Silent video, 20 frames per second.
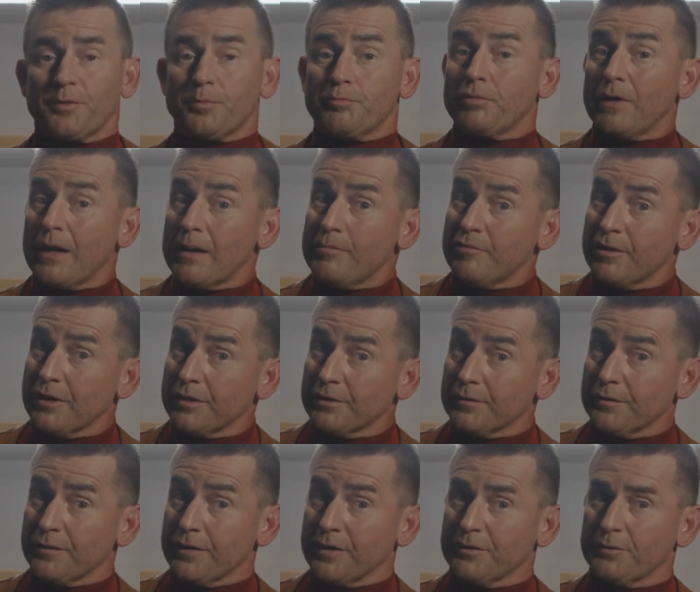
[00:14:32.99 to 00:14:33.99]
primary
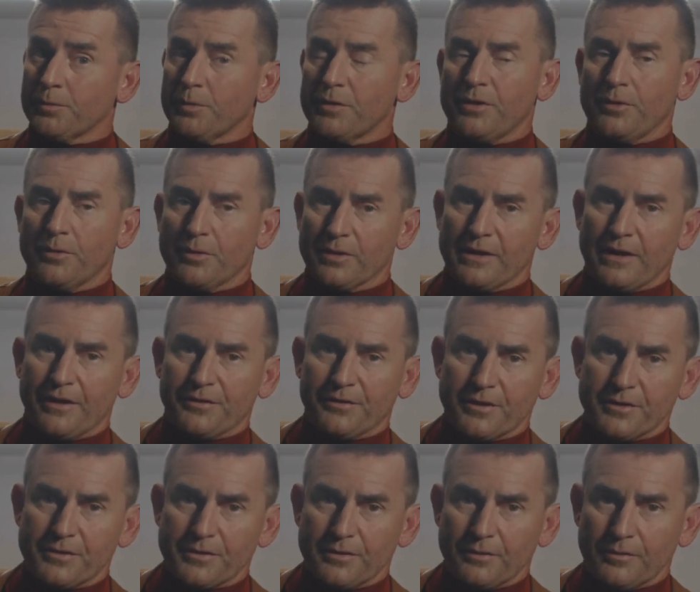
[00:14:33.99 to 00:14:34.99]
interface with the
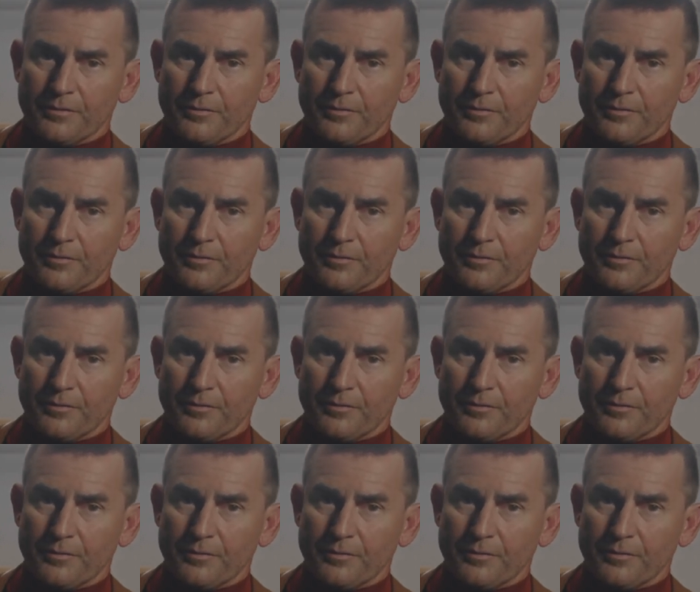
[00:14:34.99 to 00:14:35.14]
organization.